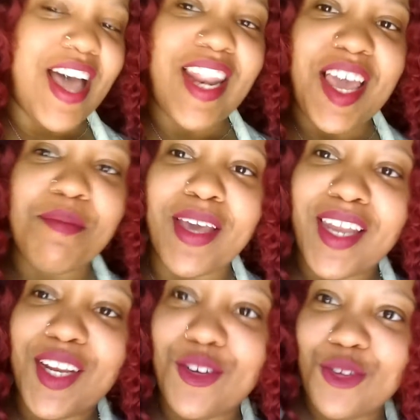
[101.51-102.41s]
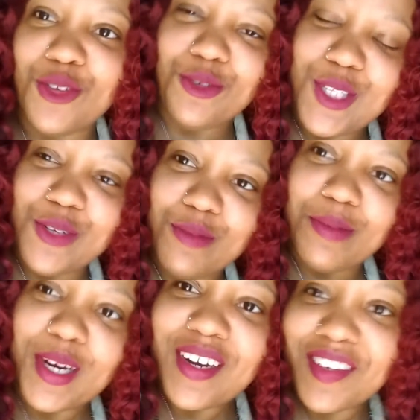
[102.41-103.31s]
I like being a new
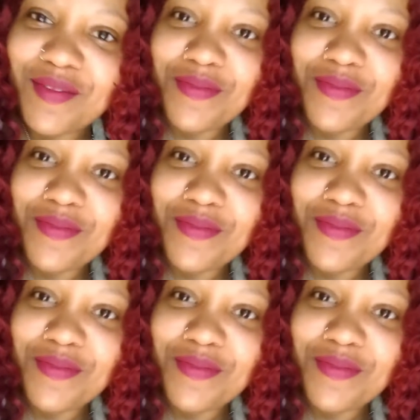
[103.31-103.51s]
YouTuber.